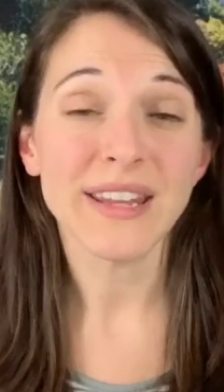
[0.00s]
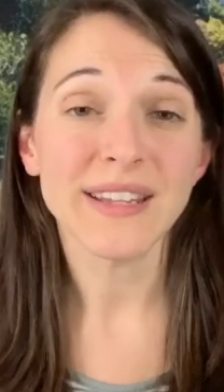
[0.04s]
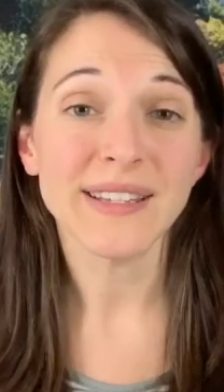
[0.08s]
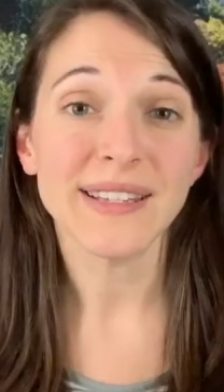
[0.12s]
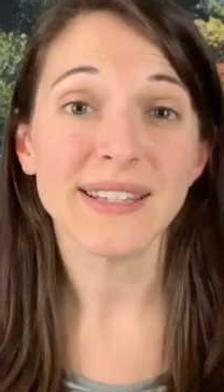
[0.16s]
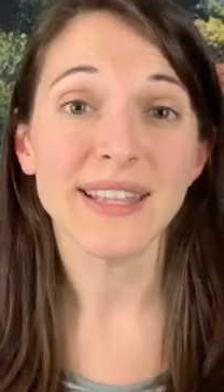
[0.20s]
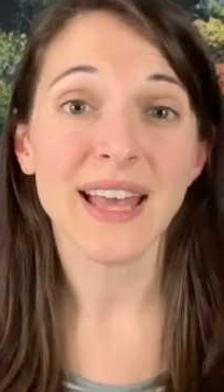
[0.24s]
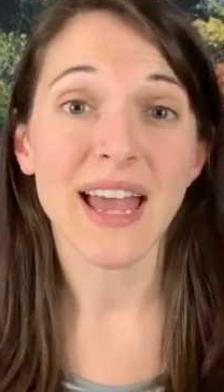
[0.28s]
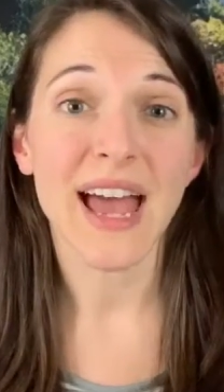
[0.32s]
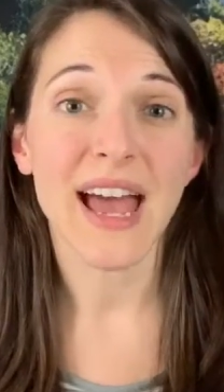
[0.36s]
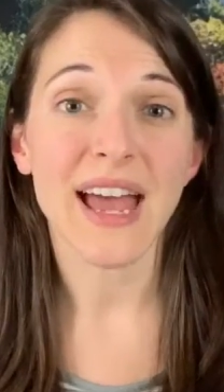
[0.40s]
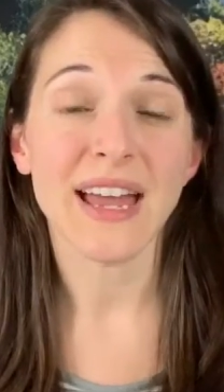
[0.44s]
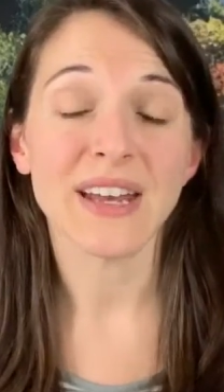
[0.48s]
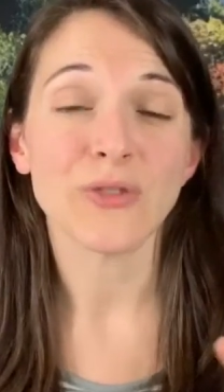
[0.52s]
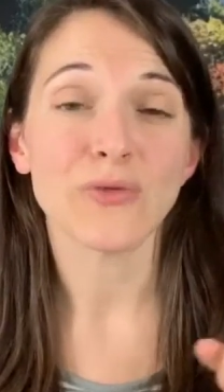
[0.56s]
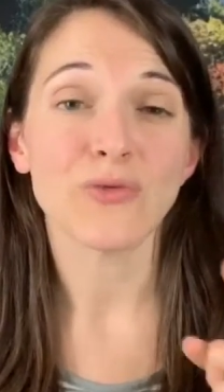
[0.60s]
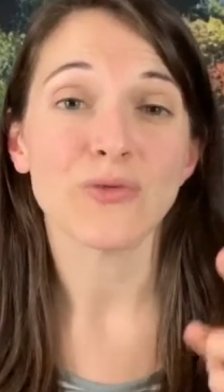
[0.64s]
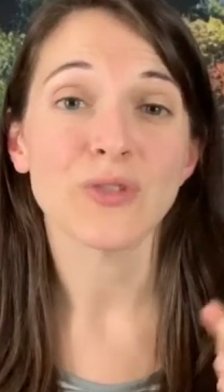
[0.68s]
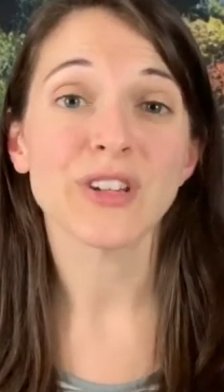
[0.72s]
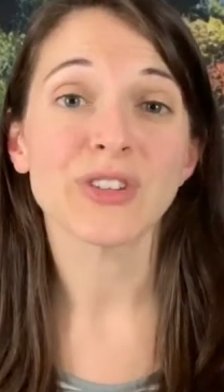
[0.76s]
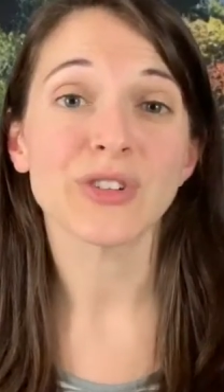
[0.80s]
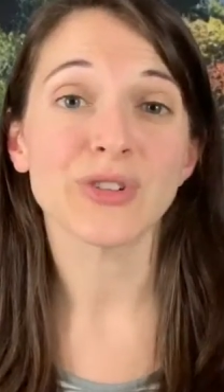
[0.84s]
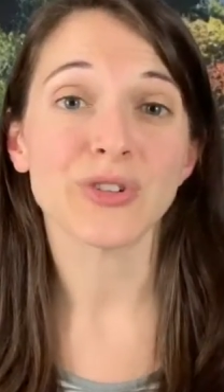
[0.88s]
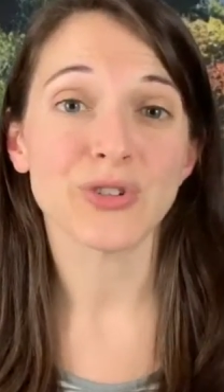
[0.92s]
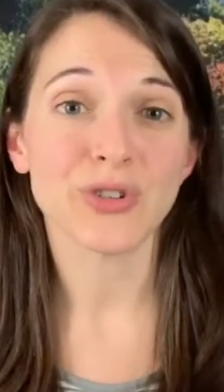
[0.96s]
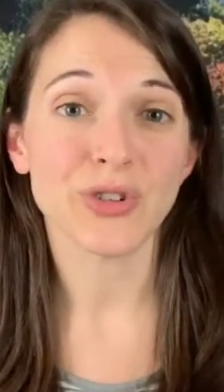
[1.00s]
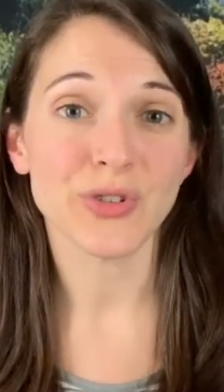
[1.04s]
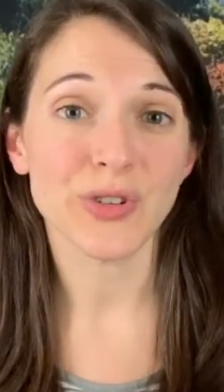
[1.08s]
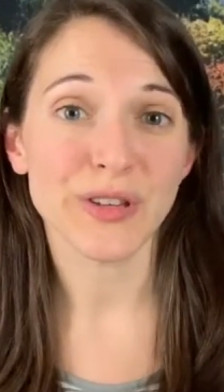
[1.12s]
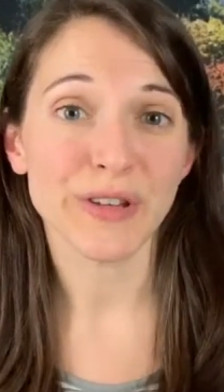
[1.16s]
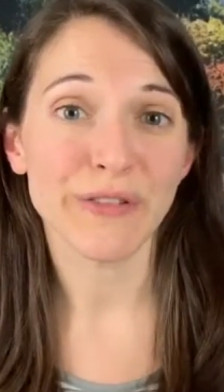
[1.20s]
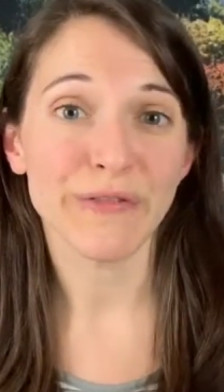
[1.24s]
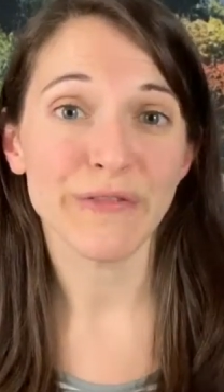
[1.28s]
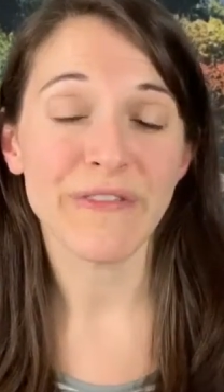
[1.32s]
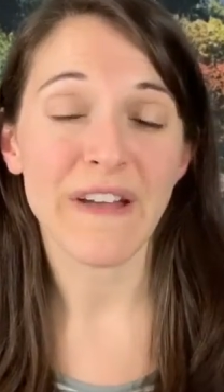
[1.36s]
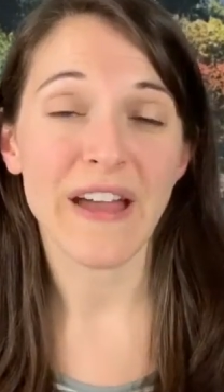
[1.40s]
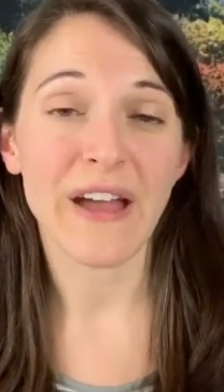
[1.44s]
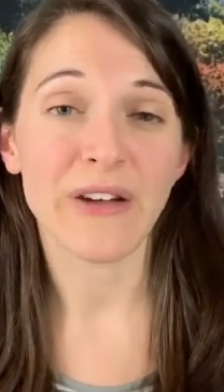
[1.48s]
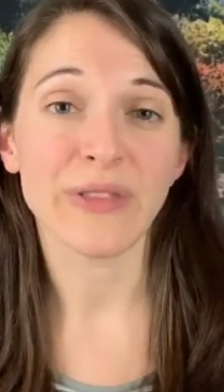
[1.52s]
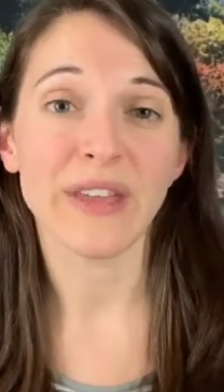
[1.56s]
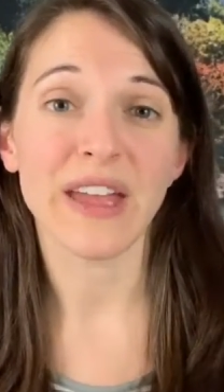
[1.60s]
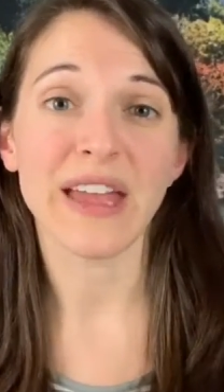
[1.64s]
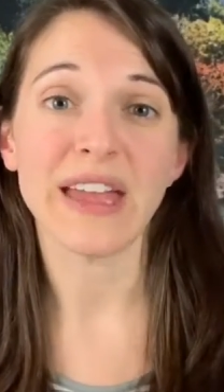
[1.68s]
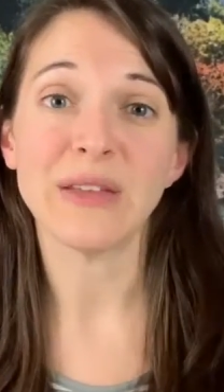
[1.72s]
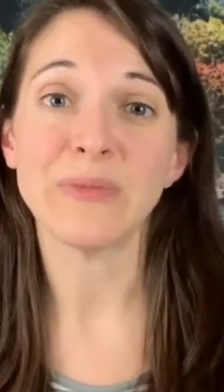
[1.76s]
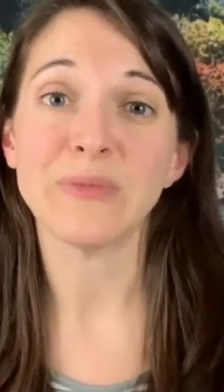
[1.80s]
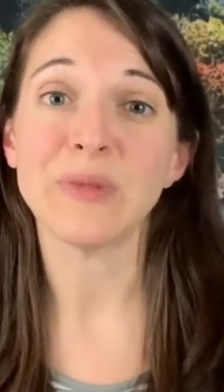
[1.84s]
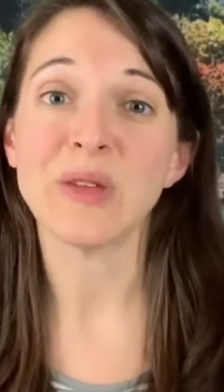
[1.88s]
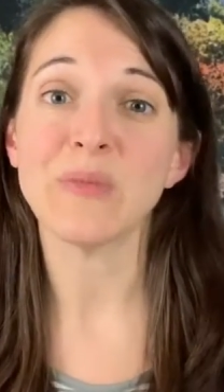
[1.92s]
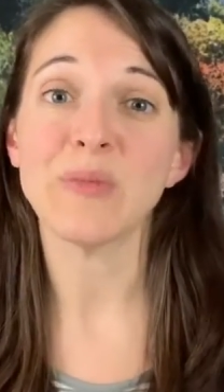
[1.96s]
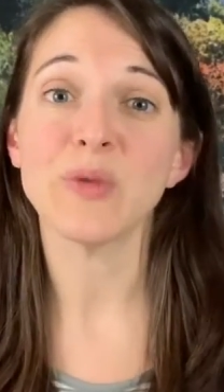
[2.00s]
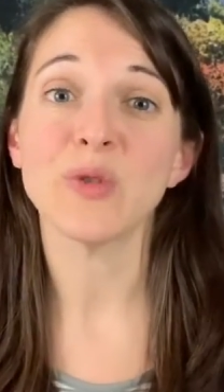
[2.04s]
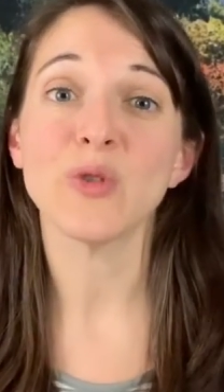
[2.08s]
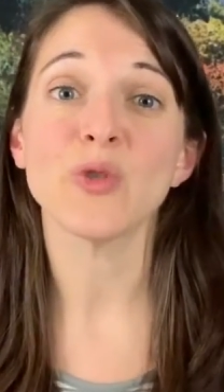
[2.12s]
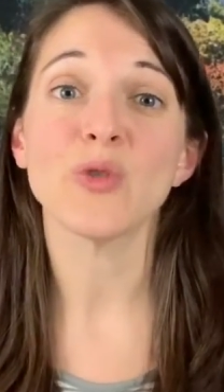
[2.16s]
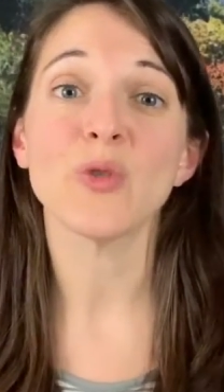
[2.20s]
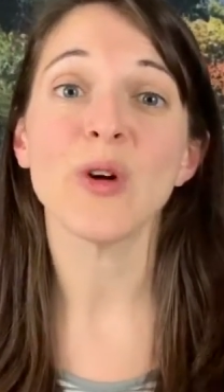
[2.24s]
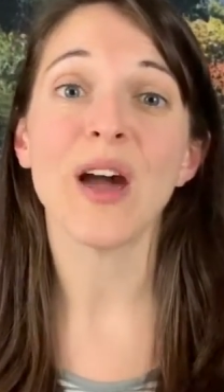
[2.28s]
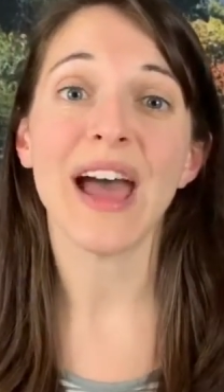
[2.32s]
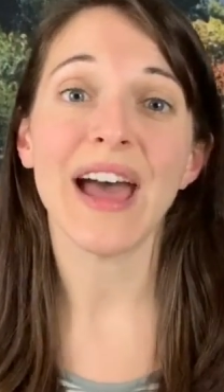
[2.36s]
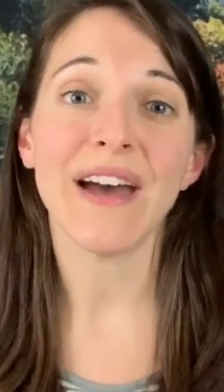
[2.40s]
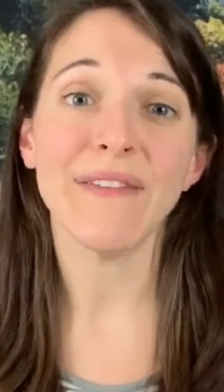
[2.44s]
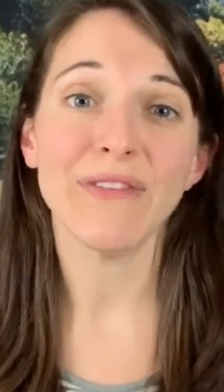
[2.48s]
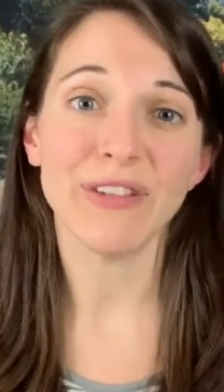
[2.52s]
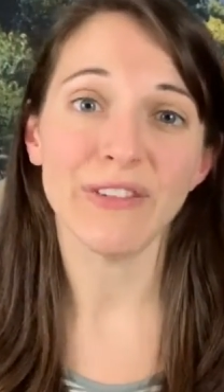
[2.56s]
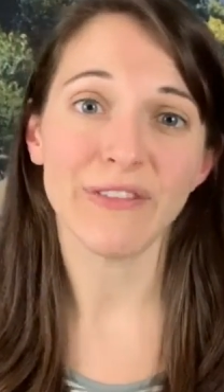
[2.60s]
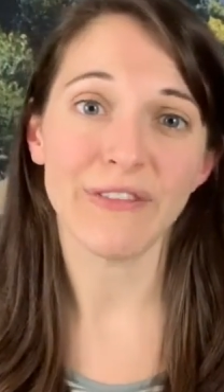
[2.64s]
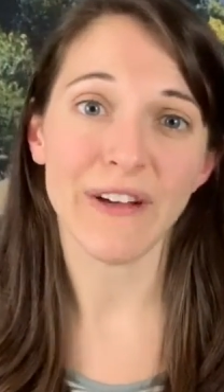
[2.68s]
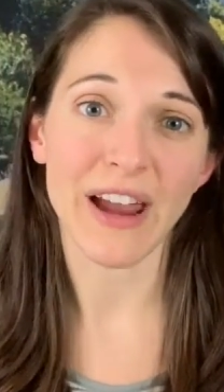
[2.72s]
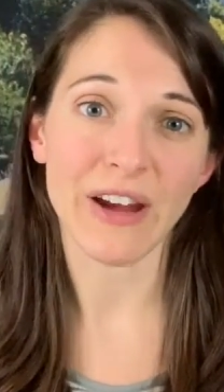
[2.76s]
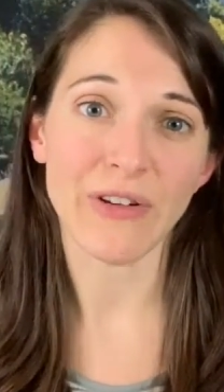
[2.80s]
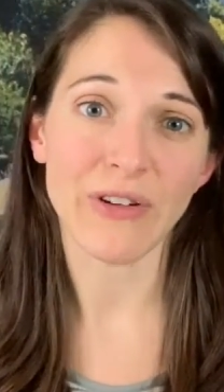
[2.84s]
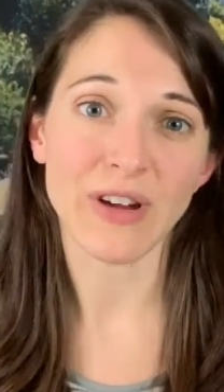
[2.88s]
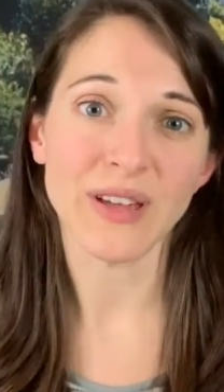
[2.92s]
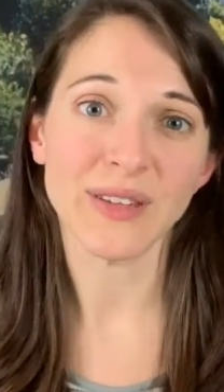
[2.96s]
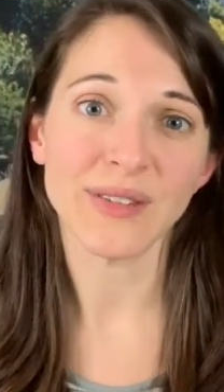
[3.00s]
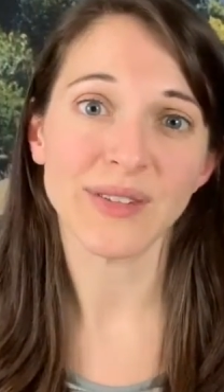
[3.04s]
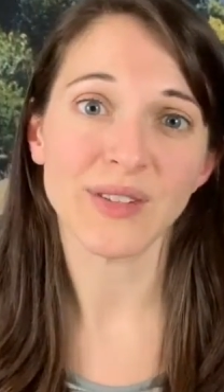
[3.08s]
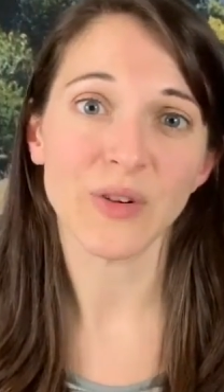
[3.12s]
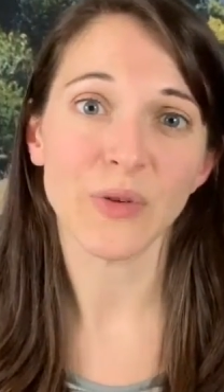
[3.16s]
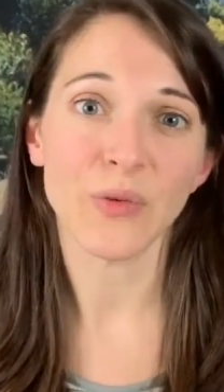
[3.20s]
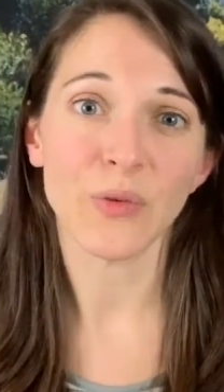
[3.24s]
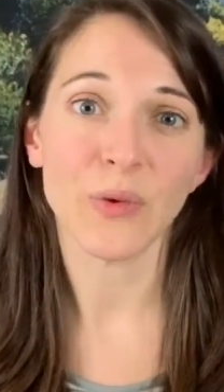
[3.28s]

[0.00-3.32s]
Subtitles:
is that researchers have found that in people who have the virus,